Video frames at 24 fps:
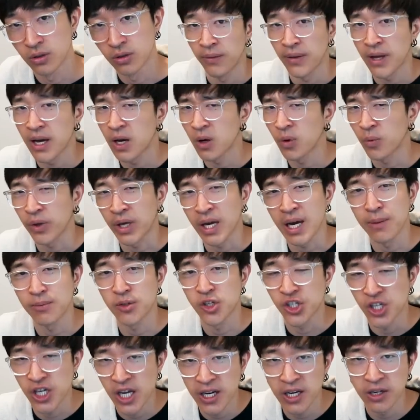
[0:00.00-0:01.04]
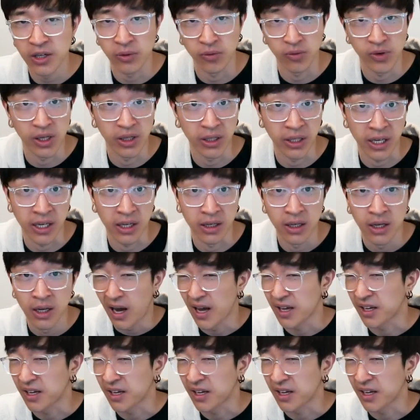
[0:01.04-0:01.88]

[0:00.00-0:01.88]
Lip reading: Now we have Shen and Irelia.